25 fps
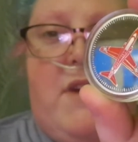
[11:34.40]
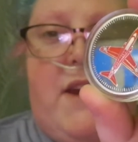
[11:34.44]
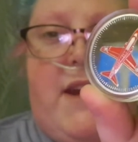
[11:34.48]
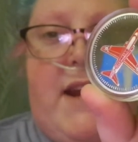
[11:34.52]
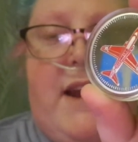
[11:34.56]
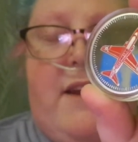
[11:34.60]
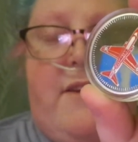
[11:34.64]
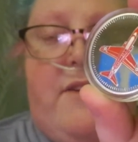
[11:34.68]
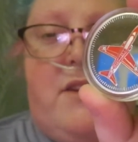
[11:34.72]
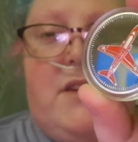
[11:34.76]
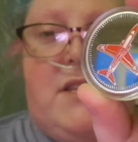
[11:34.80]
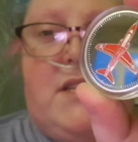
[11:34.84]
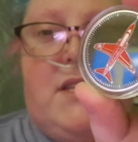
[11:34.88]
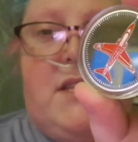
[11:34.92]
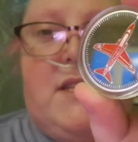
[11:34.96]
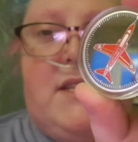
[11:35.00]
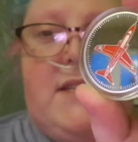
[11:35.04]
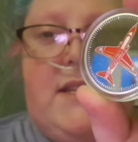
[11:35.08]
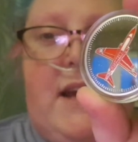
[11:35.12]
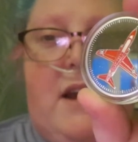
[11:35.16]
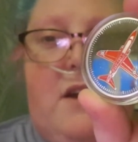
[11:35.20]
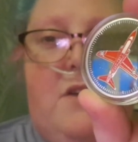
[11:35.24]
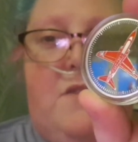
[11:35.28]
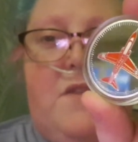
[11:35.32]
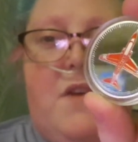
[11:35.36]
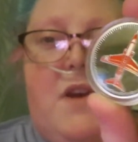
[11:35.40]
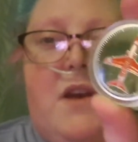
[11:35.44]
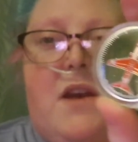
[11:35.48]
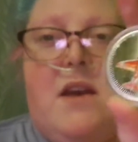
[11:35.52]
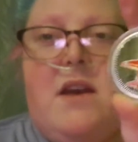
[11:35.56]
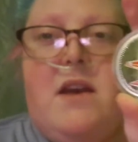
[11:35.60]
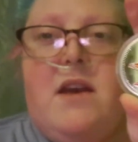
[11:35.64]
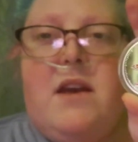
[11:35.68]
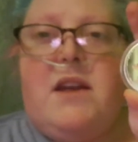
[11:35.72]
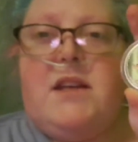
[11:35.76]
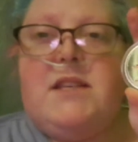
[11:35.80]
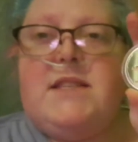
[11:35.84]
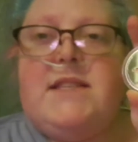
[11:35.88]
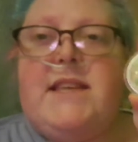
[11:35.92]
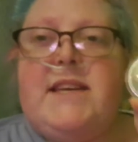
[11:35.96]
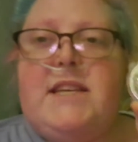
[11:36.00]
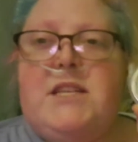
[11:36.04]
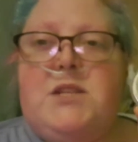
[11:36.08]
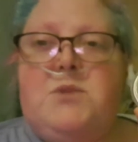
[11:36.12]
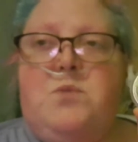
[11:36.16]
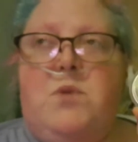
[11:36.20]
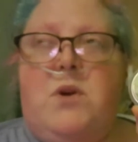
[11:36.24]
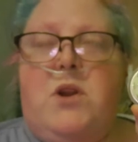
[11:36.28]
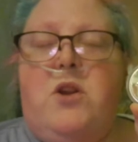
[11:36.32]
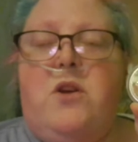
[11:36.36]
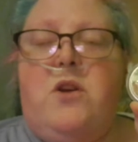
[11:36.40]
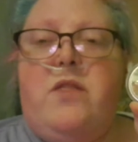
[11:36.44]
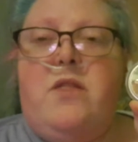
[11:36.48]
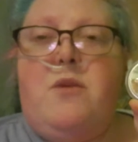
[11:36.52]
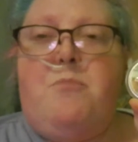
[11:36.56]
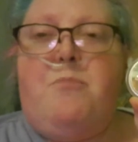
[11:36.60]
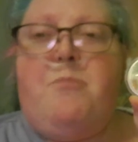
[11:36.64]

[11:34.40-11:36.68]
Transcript: Red Arrows itself, because this one on